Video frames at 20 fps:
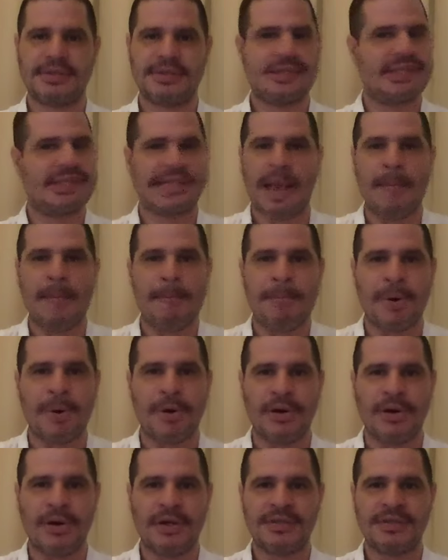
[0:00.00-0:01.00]

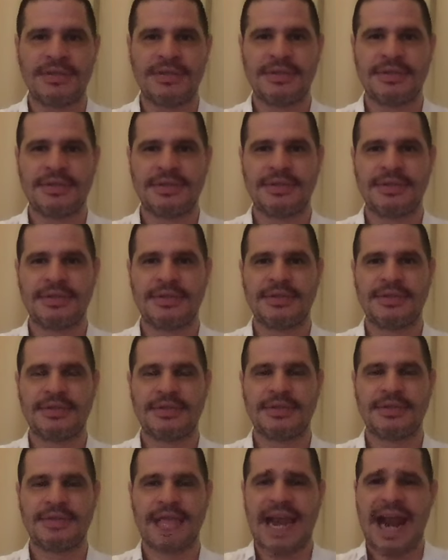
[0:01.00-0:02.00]
Simple.
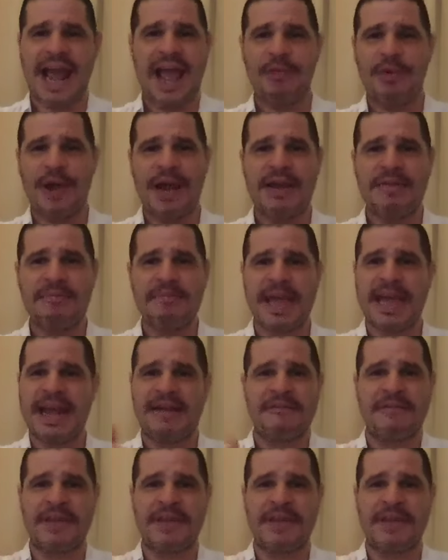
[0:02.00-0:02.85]
And I already made a